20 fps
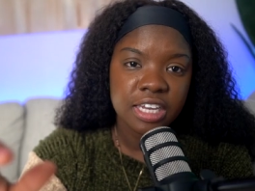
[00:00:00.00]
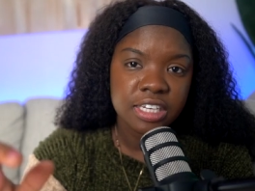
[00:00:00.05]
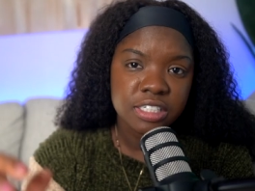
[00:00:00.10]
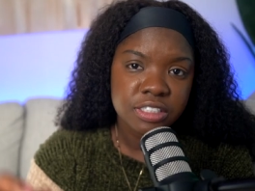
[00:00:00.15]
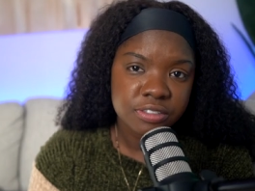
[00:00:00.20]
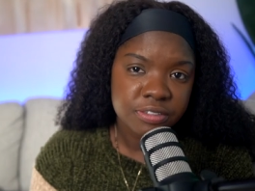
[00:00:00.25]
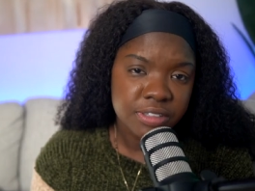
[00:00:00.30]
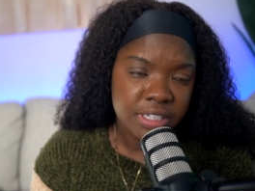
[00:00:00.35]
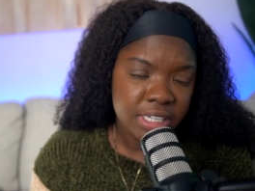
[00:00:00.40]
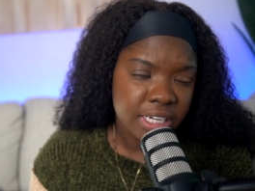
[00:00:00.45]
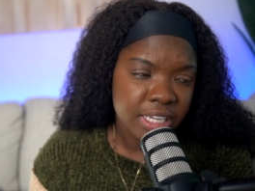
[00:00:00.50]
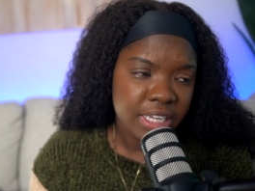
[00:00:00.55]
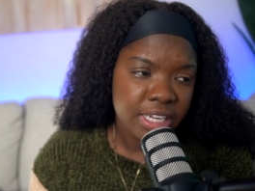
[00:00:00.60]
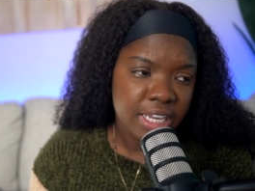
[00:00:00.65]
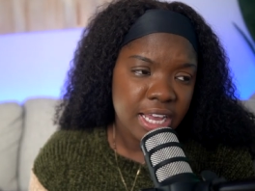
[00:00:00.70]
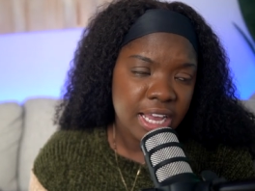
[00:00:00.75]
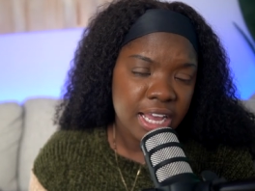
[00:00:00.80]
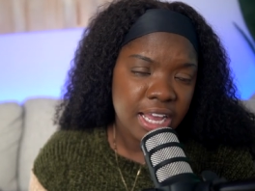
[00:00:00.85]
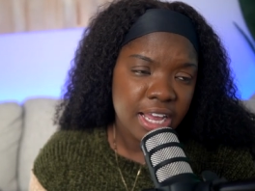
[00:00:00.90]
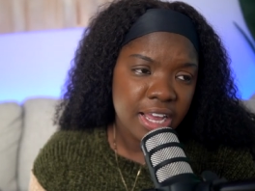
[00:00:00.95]
It's really
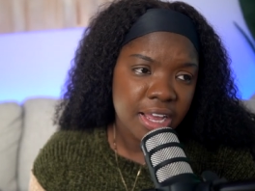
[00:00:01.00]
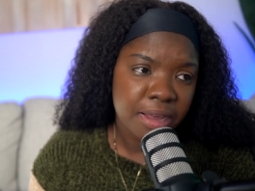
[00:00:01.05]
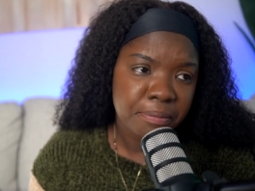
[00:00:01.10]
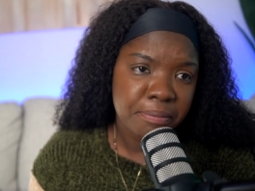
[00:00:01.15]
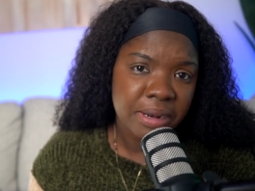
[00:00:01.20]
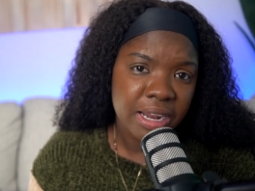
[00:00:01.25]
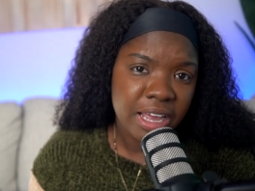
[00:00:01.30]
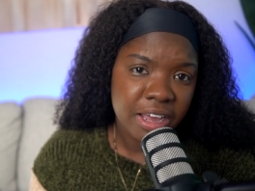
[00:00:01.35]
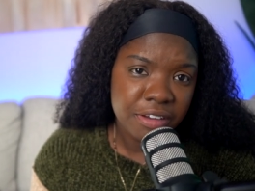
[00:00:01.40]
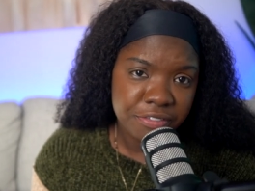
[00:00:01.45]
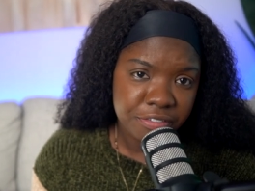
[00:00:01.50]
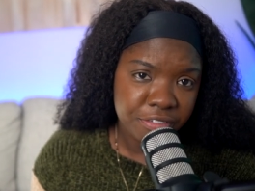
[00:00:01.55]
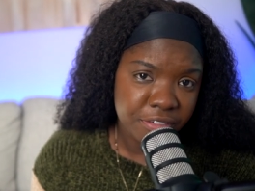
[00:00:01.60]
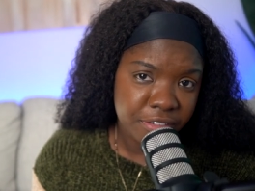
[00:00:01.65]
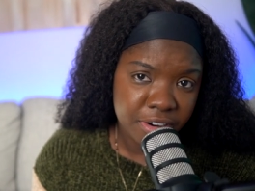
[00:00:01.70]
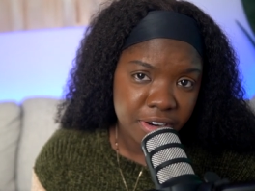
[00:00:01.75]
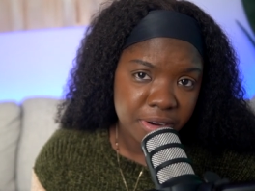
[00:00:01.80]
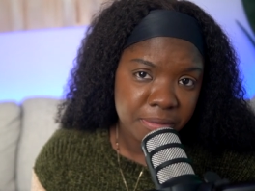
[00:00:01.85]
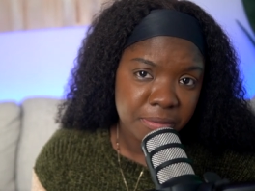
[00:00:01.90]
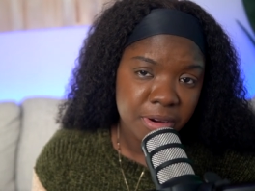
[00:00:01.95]
a
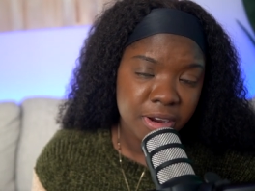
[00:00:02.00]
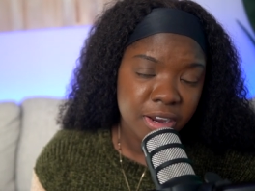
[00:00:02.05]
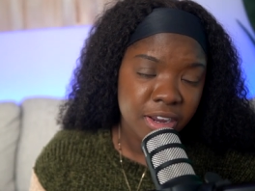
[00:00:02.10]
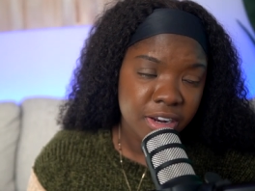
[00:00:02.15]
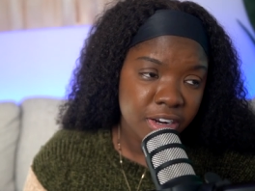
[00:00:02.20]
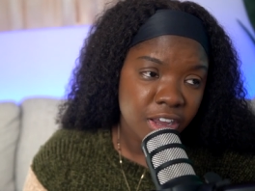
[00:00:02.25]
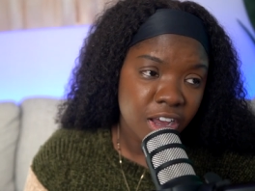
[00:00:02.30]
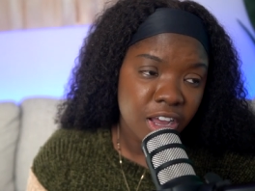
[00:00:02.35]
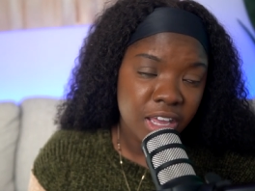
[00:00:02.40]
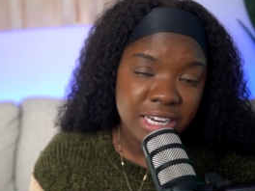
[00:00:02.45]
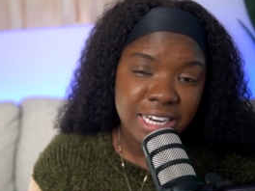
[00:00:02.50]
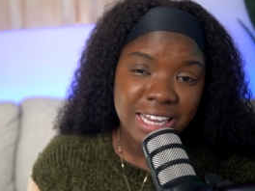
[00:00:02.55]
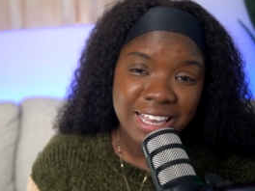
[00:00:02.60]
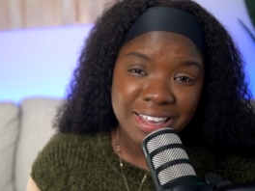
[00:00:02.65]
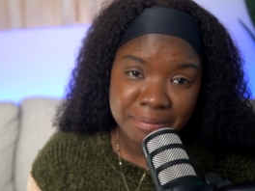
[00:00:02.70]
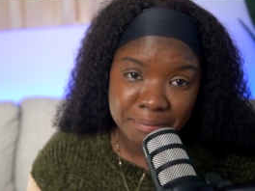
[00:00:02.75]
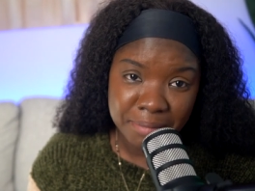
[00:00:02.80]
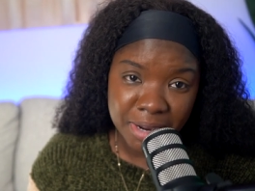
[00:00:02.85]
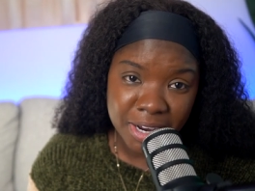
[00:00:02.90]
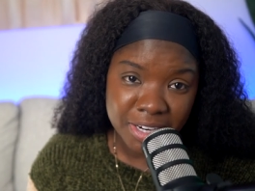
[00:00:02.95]
platform or an
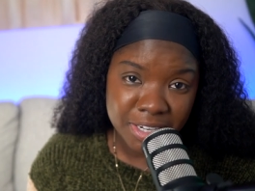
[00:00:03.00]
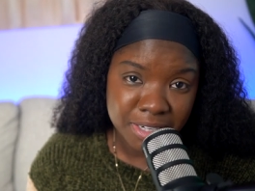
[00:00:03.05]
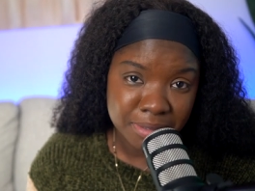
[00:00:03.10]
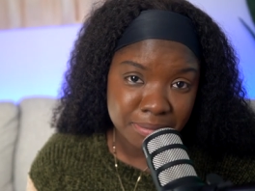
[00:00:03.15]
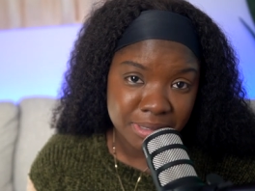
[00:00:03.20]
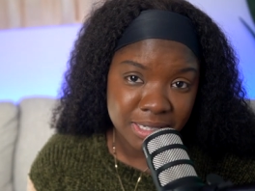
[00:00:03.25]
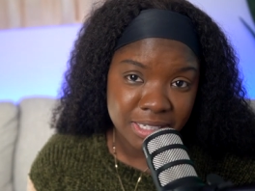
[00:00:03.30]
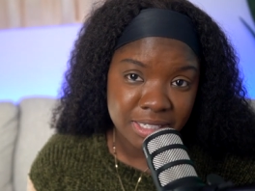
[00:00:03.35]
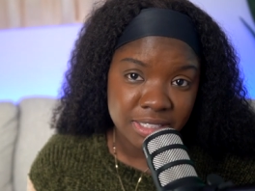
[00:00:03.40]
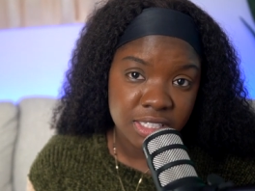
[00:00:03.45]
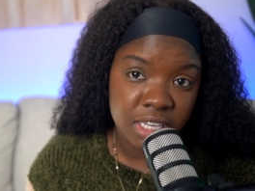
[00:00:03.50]
online marketplace